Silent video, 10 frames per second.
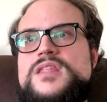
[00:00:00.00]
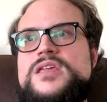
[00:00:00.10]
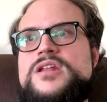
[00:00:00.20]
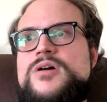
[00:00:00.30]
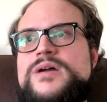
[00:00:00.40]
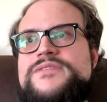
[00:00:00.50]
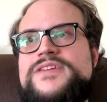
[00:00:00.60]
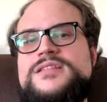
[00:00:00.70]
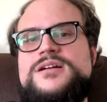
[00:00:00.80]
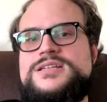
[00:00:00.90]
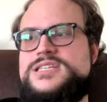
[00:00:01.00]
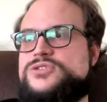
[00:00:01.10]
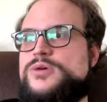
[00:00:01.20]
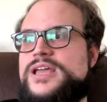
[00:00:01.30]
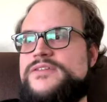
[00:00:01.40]
you know, if he lost his
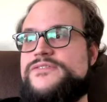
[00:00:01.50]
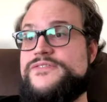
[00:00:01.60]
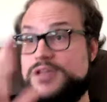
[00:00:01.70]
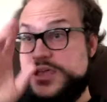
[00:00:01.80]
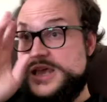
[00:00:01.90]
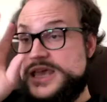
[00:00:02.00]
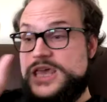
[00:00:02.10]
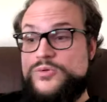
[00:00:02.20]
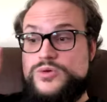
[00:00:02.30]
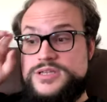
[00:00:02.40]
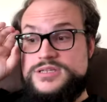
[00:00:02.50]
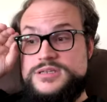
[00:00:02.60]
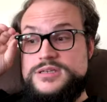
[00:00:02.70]
wife, it would